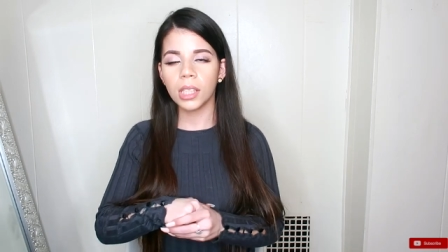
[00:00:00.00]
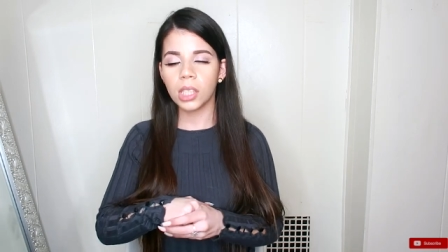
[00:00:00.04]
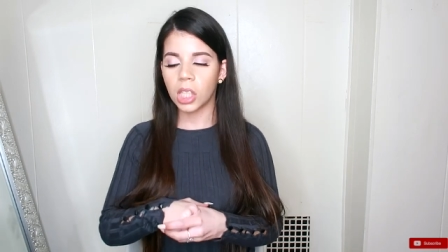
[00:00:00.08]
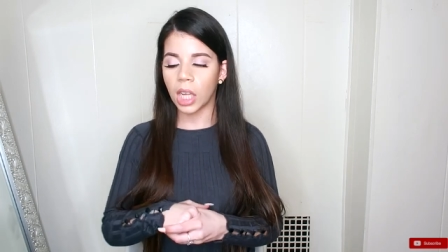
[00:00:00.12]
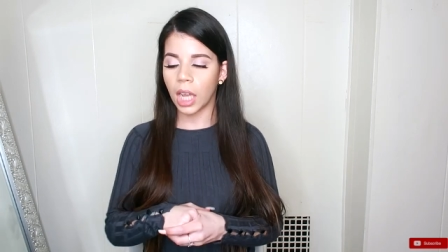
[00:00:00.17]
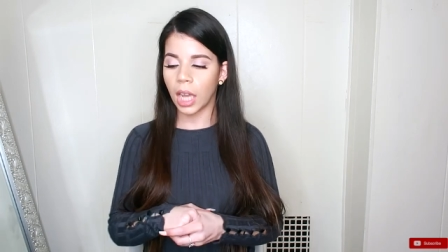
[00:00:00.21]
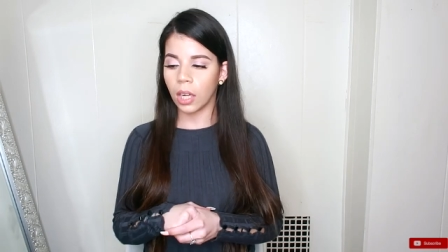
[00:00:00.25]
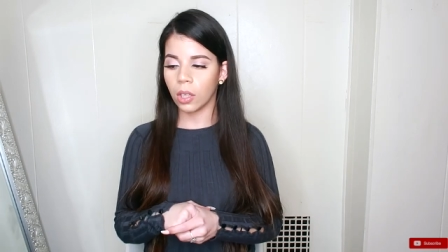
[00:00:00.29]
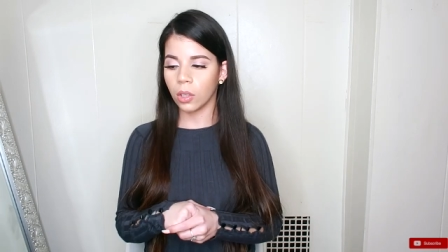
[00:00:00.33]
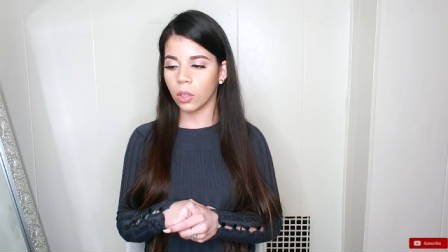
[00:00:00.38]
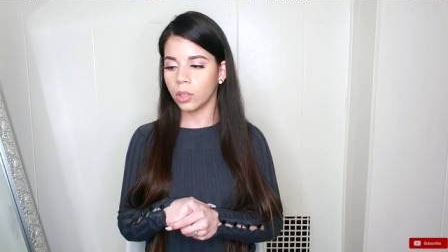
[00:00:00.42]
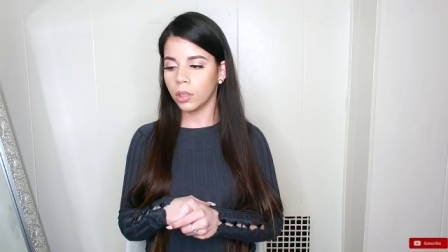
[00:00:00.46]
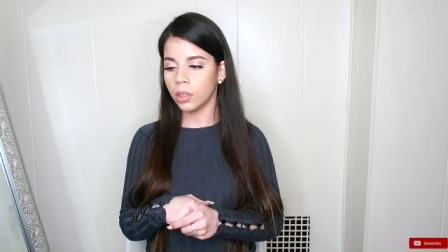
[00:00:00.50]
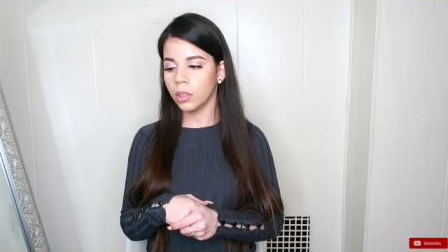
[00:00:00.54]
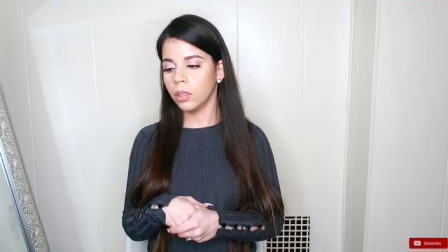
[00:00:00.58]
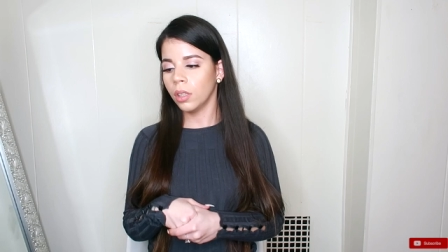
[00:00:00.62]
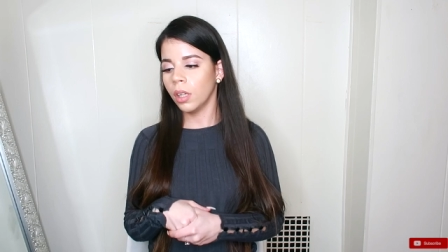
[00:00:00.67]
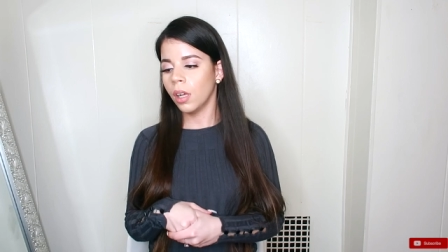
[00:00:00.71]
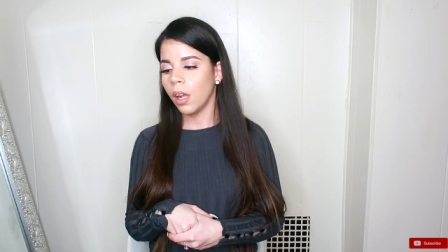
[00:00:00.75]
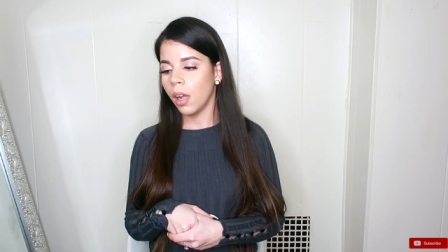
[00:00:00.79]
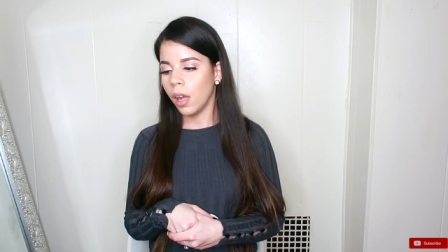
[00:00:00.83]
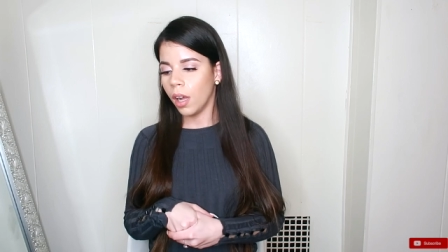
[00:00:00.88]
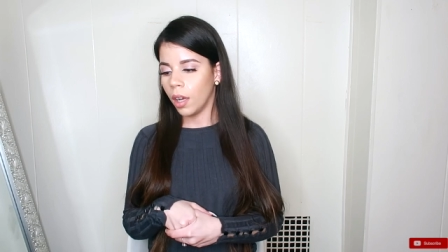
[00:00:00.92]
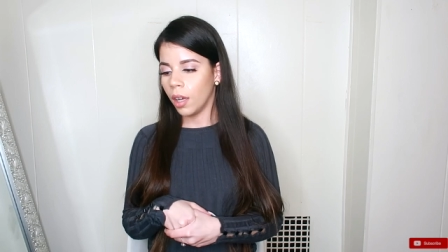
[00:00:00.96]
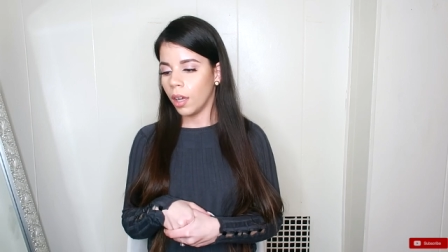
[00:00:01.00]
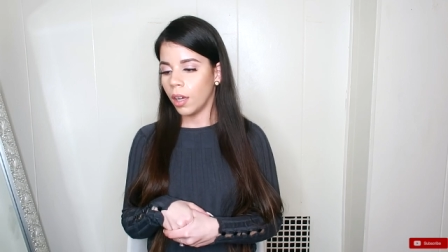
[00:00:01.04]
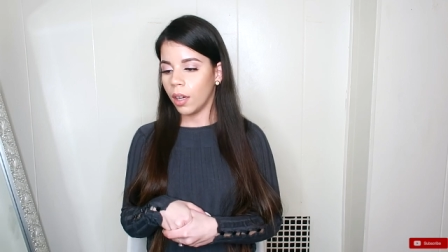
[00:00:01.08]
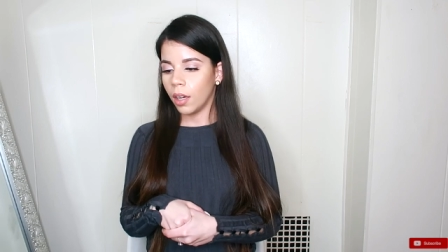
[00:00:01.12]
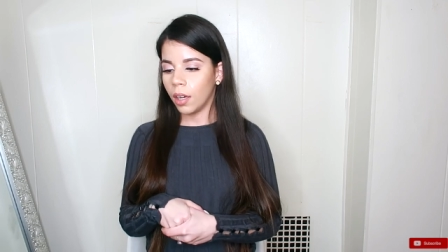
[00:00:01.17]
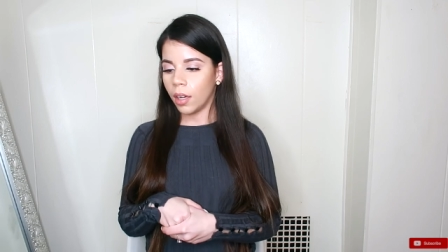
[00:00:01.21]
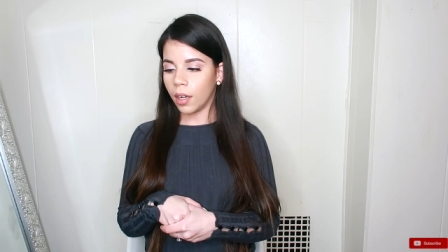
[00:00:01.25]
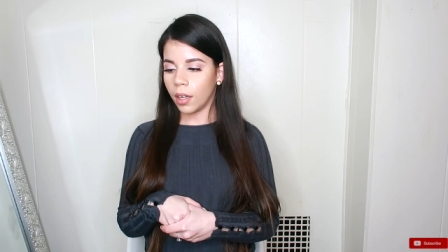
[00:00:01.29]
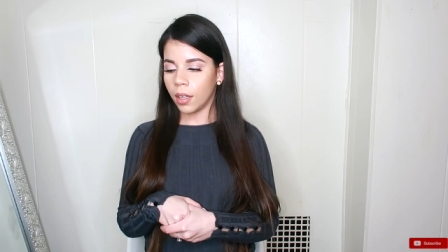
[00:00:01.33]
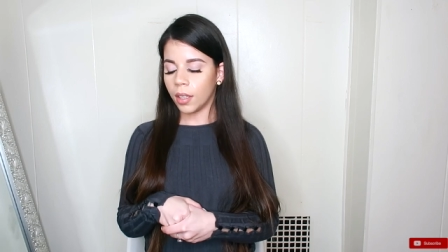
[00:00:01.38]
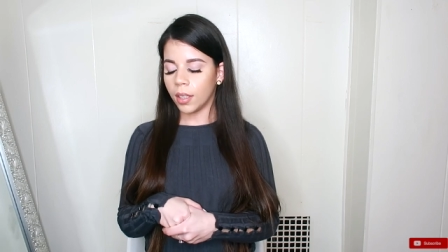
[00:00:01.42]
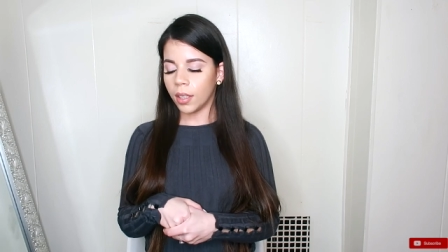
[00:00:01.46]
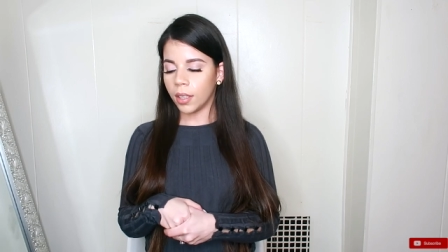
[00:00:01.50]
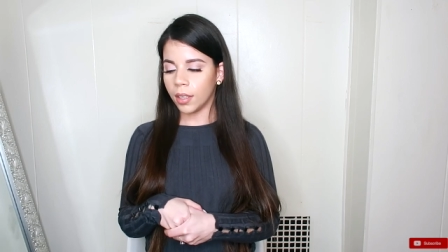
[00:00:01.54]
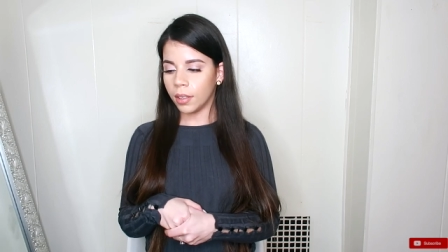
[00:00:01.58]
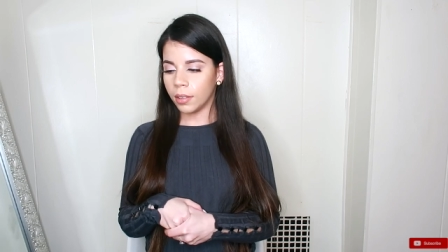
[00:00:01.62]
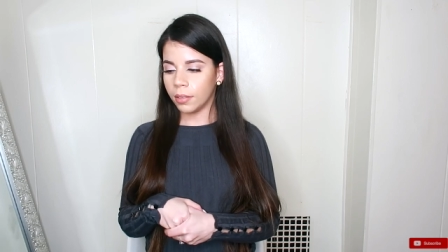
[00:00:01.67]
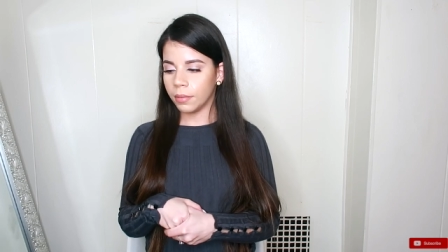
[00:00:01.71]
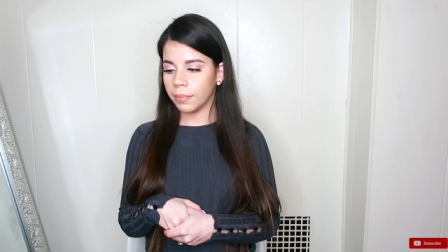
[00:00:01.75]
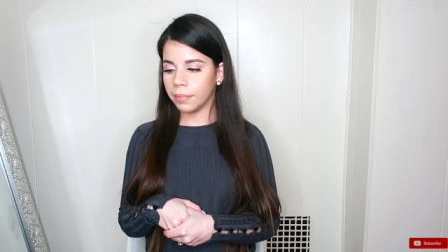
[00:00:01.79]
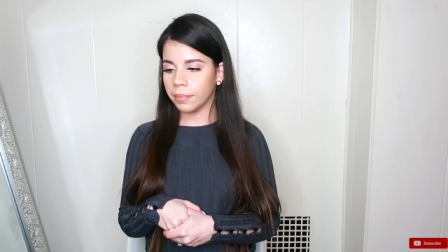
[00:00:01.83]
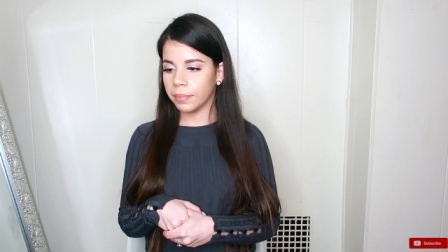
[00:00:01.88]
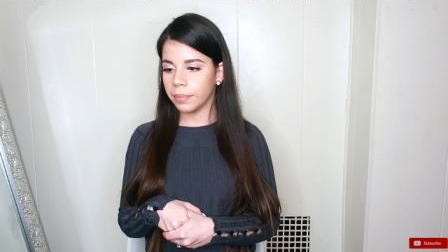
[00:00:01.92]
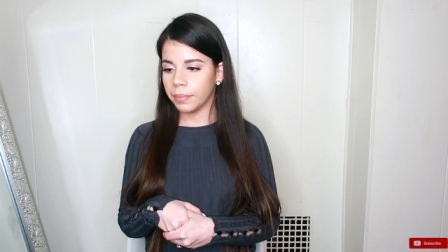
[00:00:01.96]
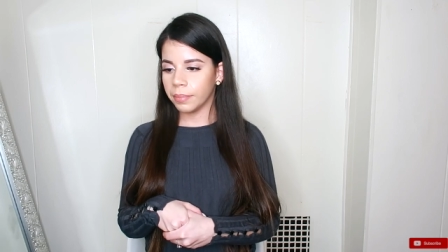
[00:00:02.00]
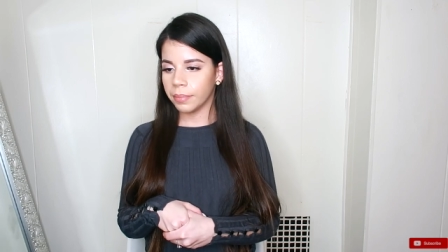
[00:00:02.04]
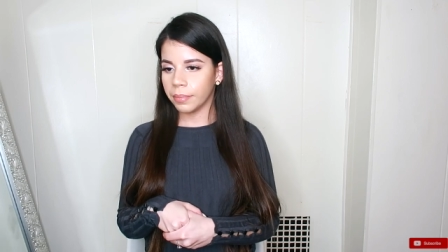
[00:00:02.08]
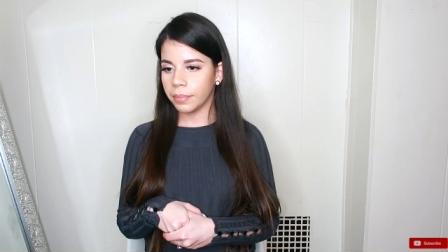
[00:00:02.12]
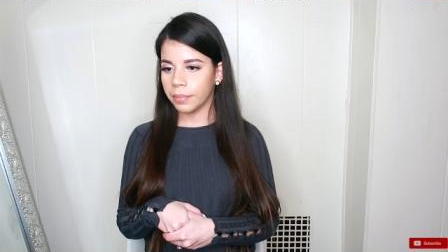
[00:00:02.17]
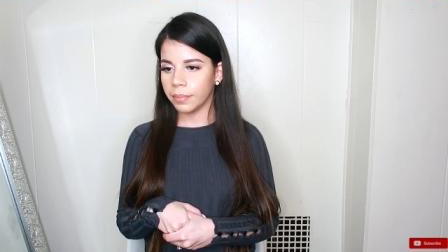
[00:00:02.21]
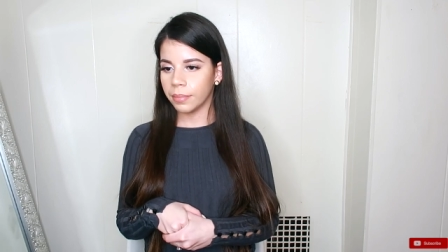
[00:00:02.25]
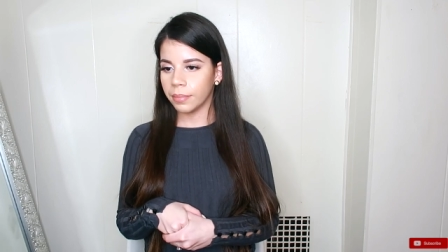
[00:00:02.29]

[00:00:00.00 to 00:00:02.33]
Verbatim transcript: channel. Um,